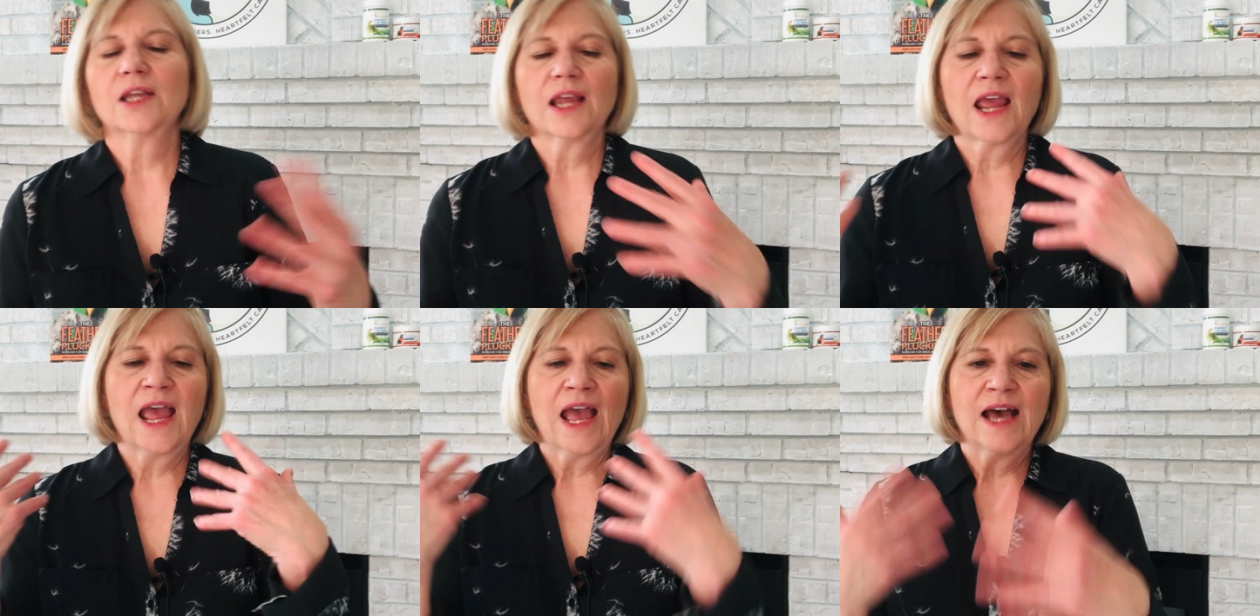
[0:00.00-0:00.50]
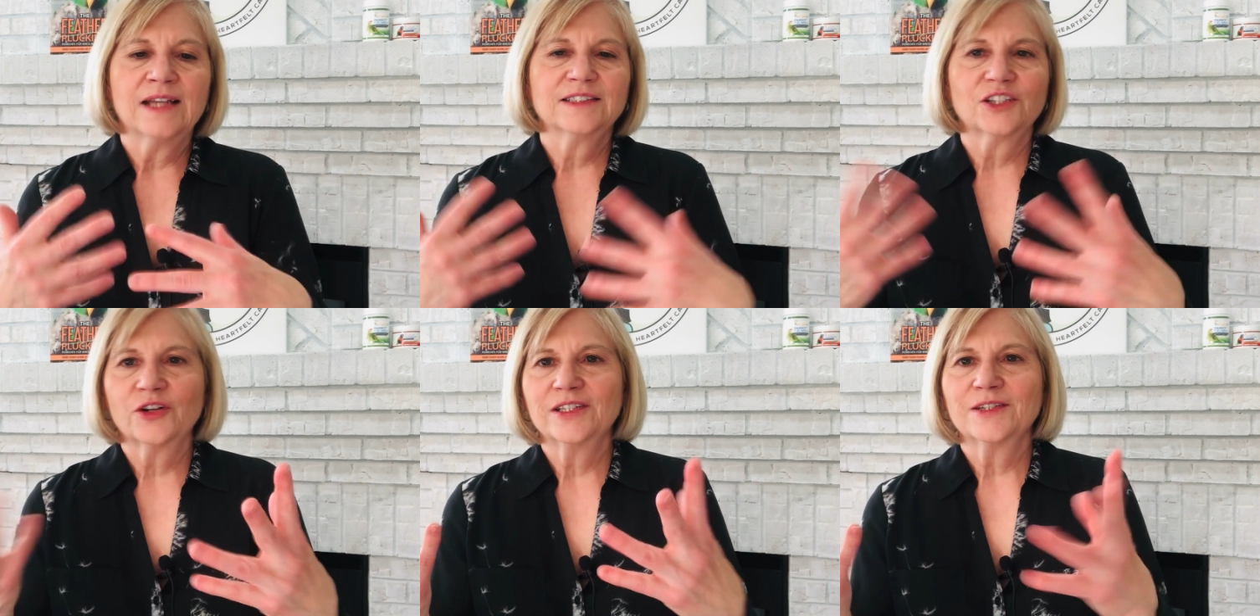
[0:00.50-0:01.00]
And
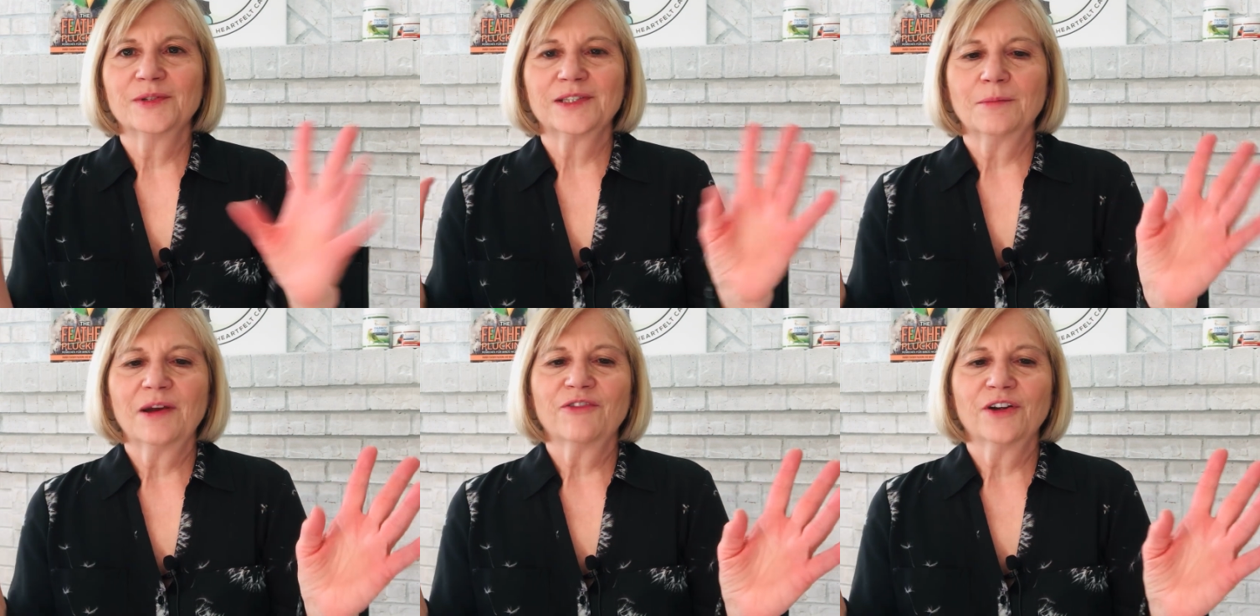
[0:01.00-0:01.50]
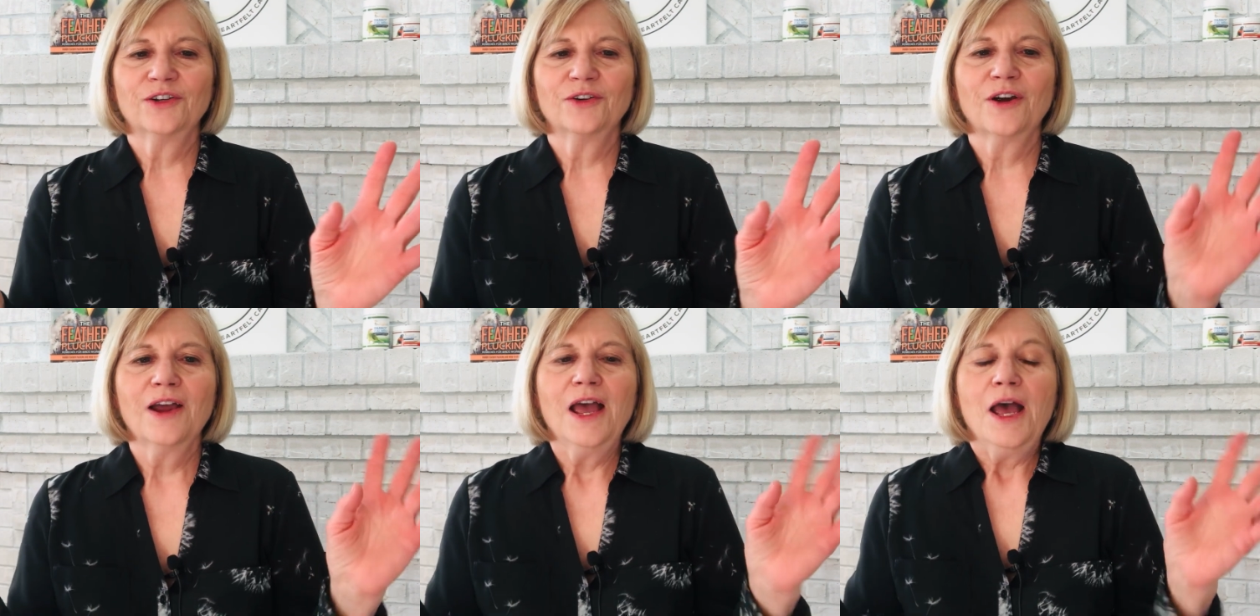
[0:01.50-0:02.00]
sorry, someone's at my front
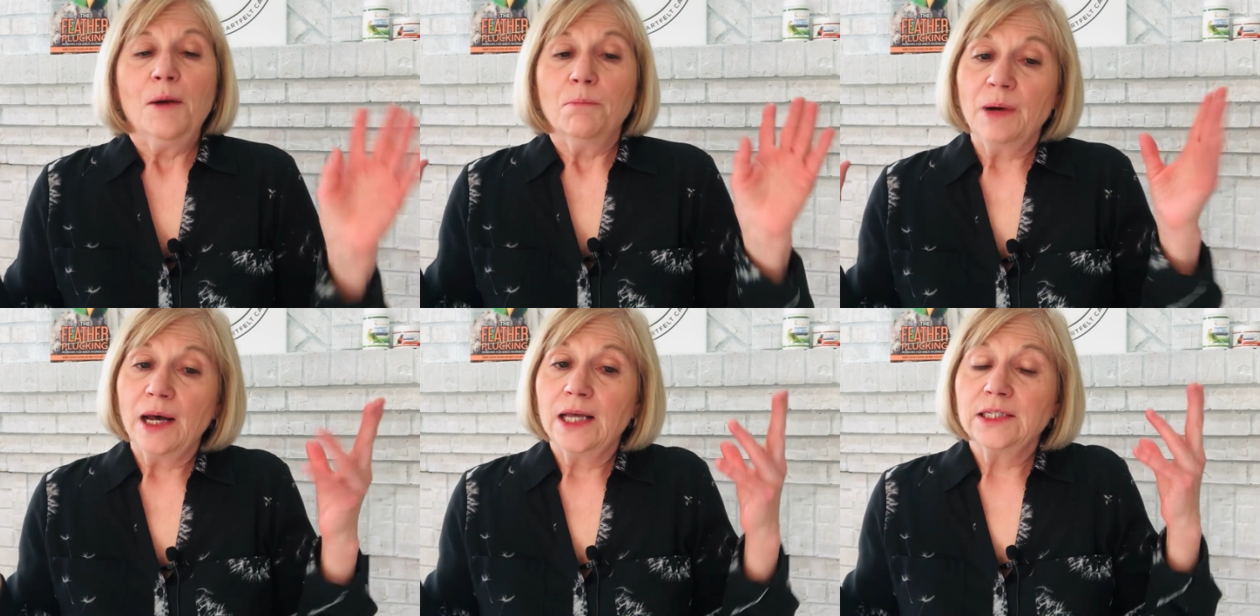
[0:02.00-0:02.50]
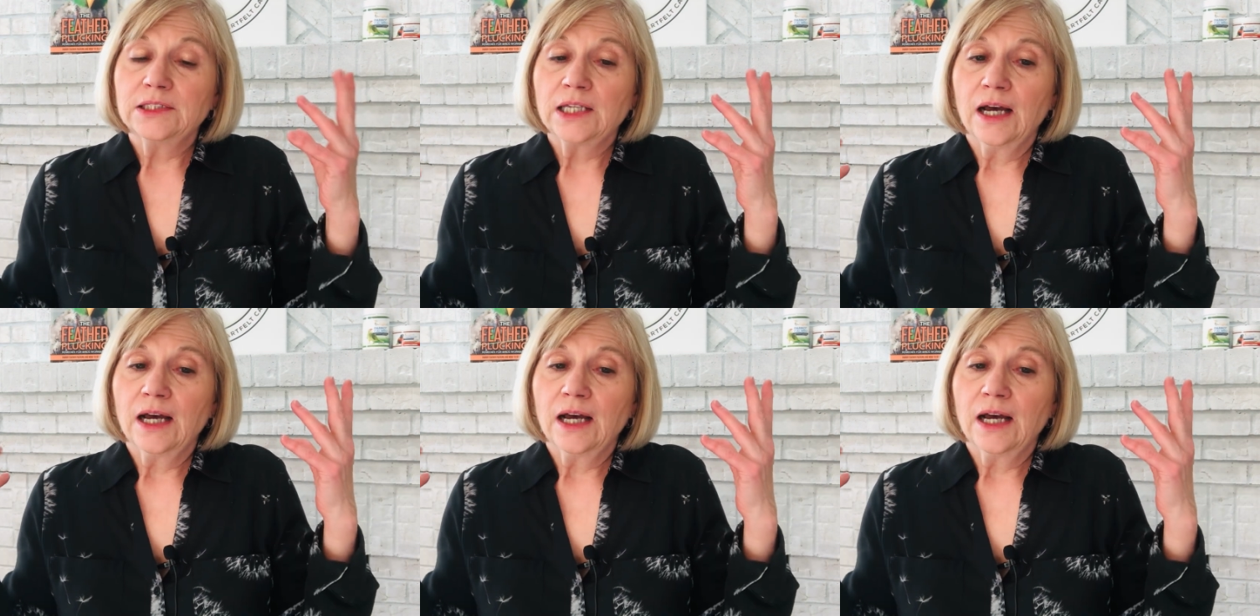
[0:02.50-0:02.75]
door. But